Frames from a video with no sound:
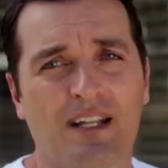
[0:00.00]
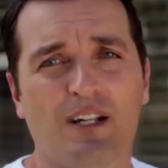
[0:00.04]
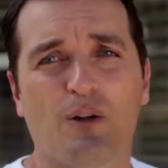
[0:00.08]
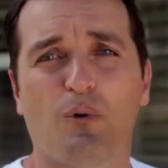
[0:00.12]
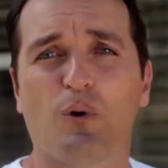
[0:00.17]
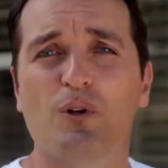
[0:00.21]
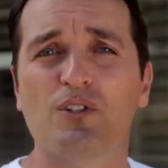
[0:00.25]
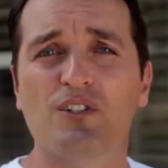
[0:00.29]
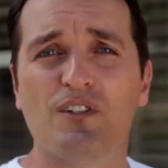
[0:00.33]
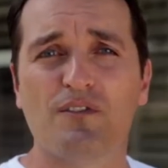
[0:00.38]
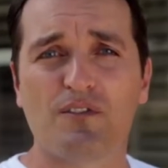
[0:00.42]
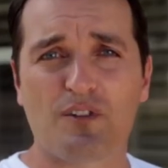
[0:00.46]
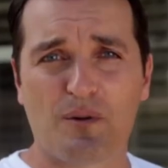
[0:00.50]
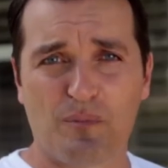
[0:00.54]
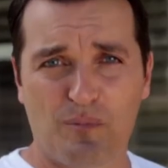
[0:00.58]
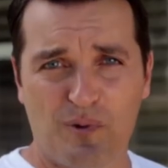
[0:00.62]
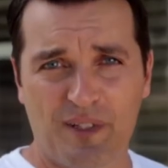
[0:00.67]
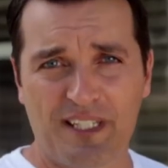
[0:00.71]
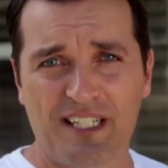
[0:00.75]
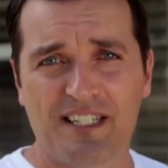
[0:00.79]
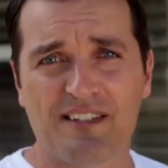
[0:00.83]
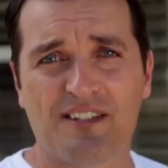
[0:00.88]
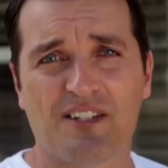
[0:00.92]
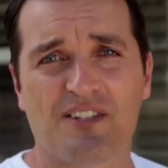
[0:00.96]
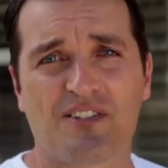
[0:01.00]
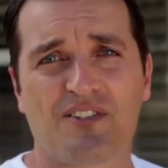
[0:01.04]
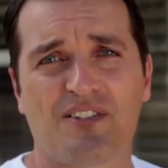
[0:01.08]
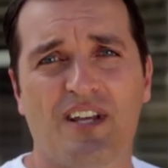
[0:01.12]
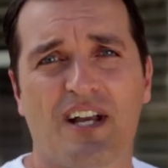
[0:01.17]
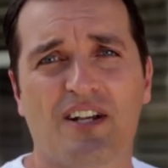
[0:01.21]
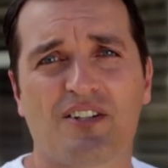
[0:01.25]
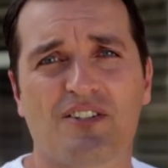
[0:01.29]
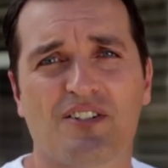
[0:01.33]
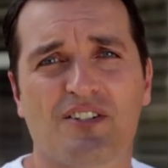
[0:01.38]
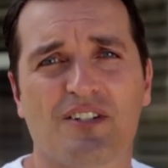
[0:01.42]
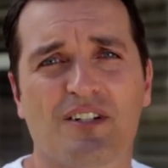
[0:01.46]
And once you've completed this
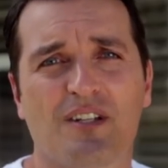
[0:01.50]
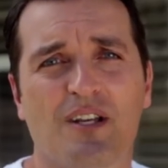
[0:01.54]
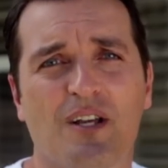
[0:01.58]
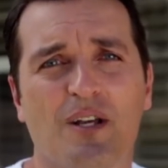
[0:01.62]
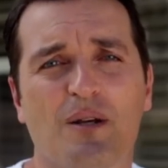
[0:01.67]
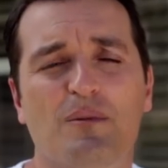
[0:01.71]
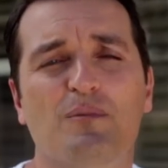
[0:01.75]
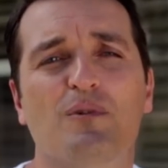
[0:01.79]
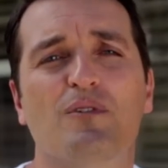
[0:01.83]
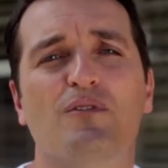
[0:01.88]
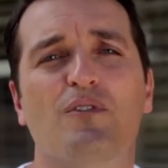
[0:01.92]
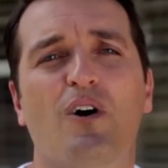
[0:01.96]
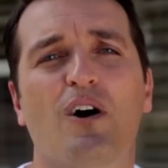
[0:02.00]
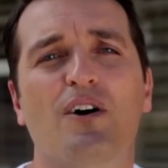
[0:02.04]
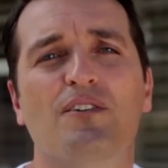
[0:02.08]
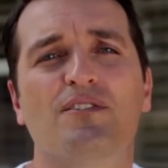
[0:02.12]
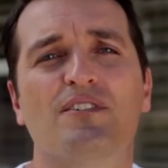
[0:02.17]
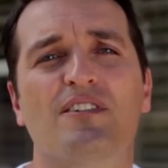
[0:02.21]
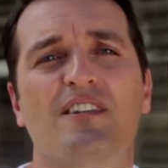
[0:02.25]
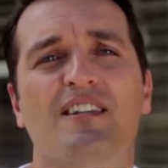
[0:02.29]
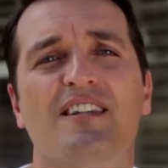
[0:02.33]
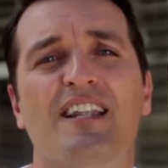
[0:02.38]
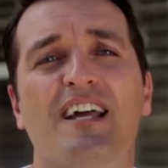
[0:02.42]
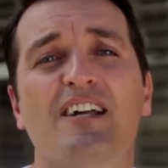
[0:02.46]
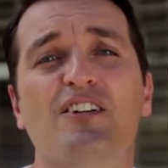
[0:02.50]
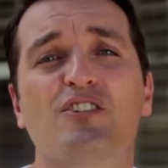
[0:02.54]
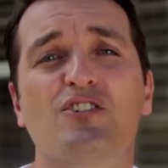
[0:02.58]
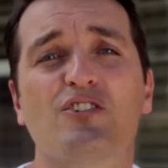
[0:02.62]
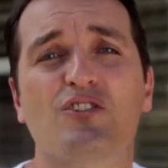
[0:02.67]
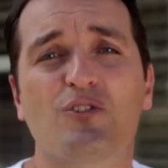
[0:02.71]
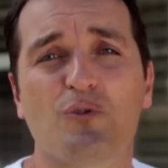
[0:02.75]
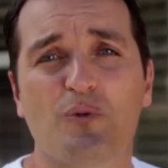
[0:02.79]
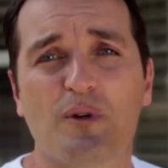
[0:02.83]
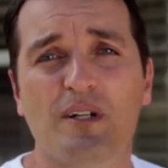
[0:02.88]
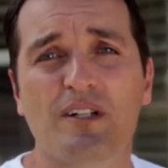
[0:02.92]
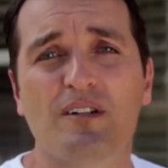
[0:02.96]
section, move on to the next
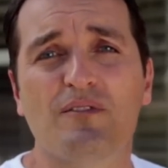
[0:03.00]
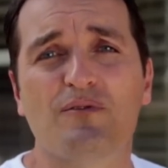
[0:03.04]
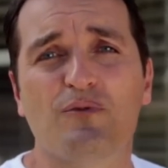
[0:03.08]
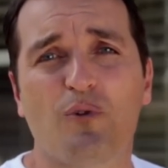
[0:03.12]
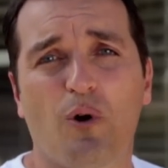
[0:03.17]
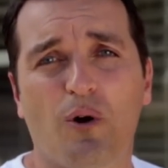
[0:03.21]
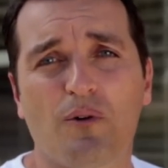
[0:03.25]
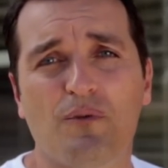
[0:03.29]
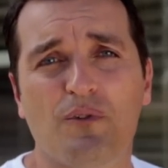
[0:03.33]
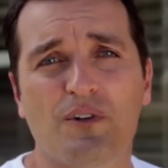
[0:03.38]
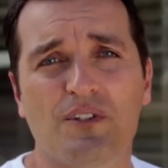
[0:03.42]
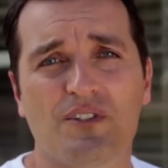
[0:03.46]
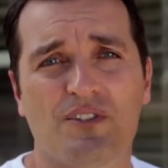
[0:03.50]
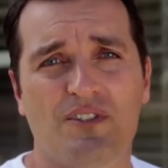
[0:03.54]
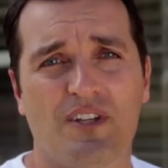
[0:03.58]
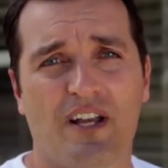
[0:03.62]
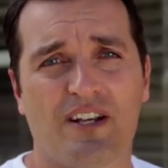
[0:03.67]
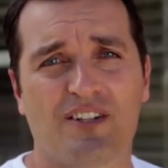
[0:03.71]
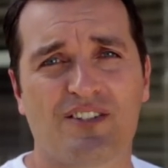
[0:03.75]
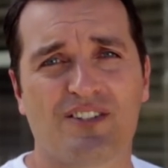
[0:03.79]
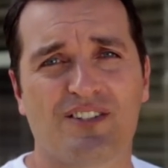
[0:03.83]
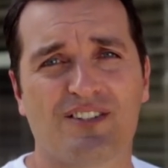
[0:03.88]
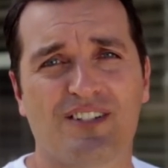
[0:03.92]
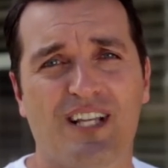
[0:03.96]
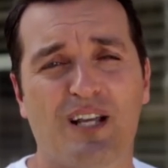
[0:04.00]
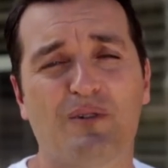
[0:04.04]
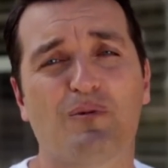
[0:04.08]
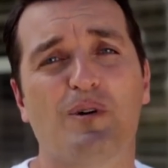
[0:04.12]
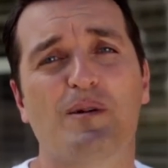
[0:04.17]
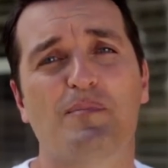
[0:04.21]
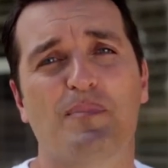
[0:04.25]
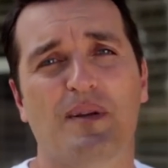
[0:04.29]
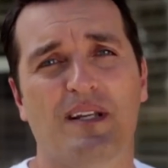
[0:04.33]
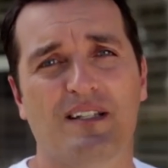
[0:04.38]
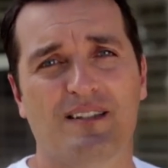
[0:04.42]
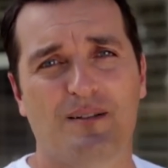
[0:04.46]
three to four foot section and
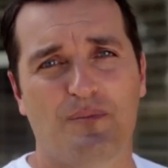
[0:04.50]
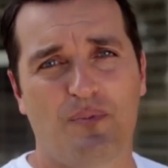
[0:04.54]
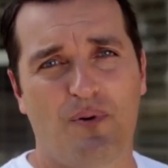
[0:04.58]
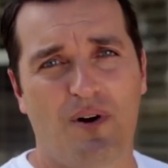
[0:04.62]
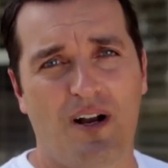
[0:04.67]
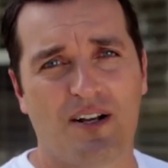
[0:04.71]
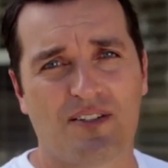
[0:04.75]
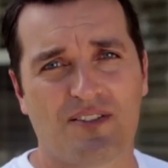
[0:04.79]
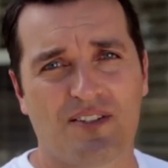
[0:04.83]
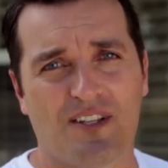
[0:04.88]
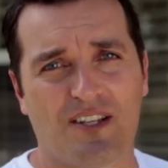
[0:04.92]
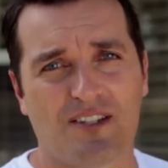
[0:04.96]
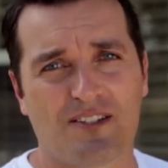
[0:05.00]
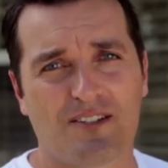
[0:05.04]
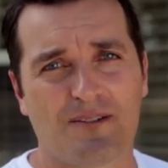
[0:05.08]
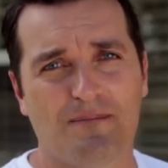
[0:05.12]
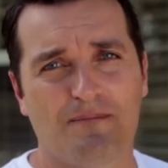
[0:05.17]
repeat the process.